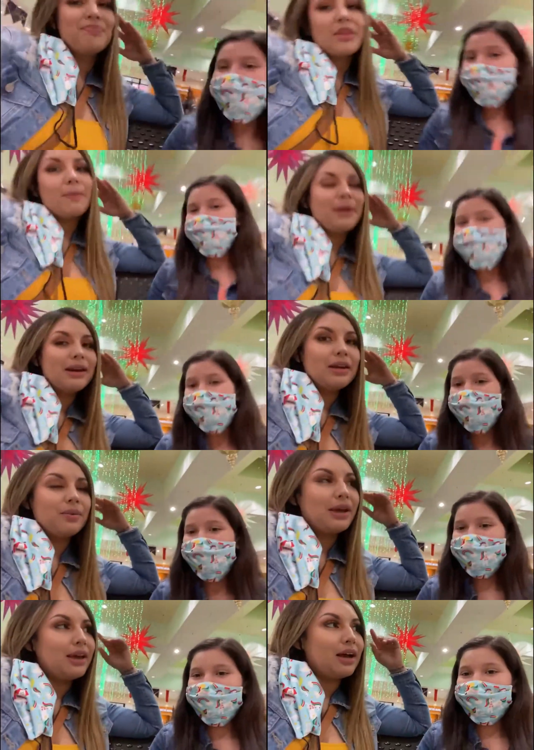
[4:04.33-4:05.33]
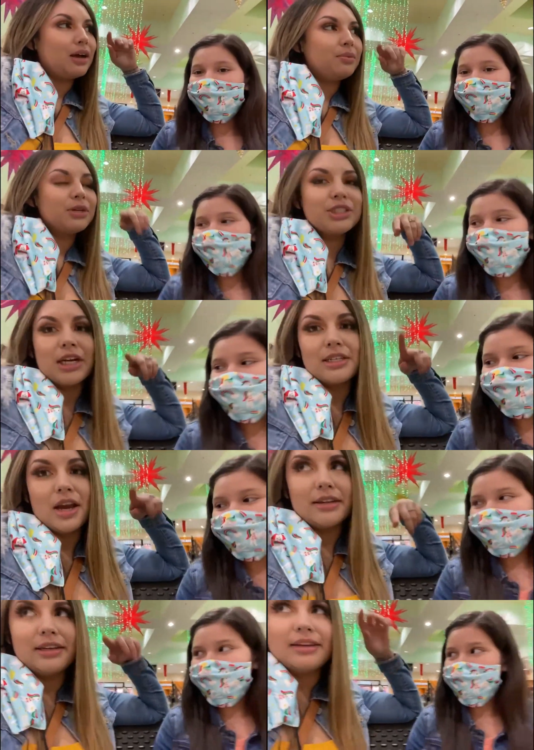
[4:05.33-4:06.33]
Speaker 1: But anyway, um, we're talking
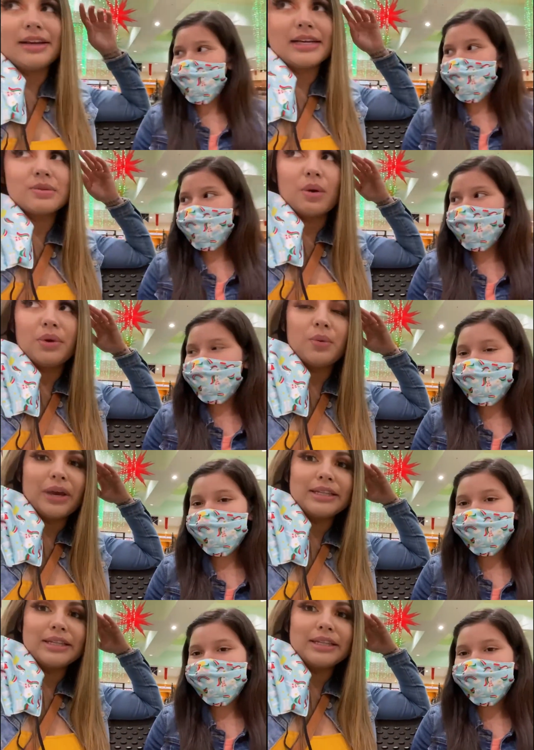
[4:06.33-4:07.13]
to you guys while we wait.